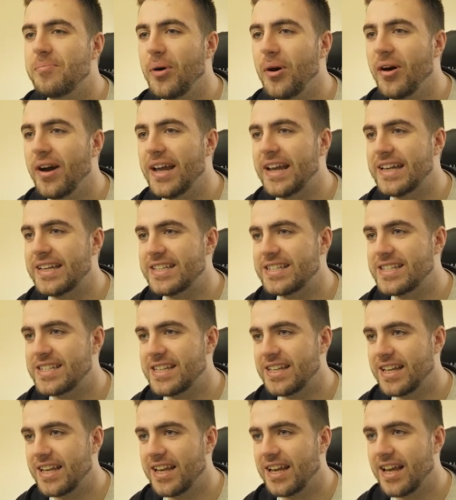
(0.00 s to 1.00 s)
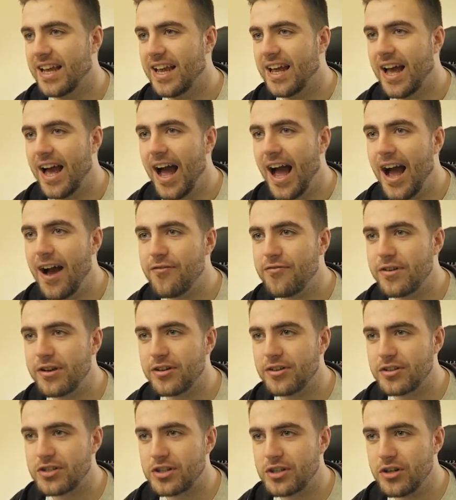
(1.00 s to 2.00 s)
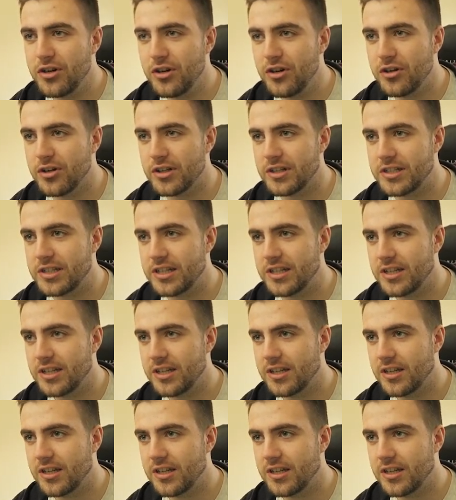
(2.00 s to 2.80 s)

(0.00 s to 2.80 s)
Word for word: boys, how have we not scored?